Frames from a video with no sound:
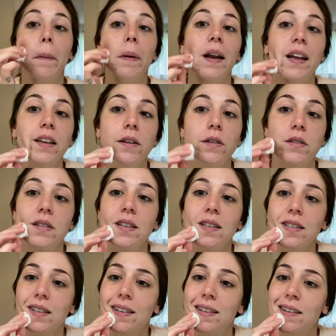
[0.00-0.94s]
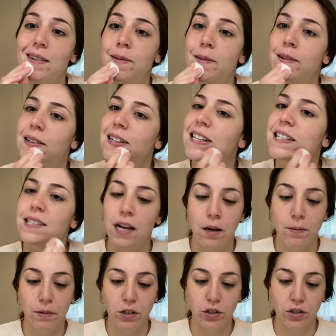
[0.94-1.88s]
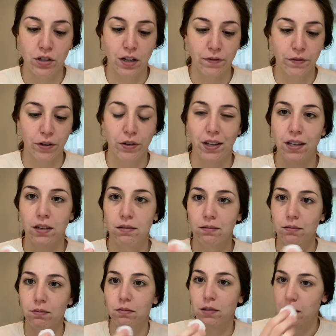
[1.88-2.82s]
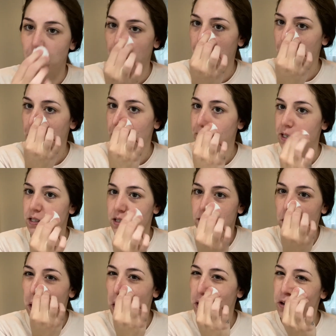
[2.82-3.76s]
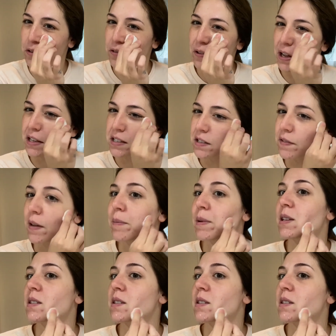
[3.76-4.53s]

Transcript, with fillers: I use this, like you realize how much stuff you're like getting, like is still on your face, if that makes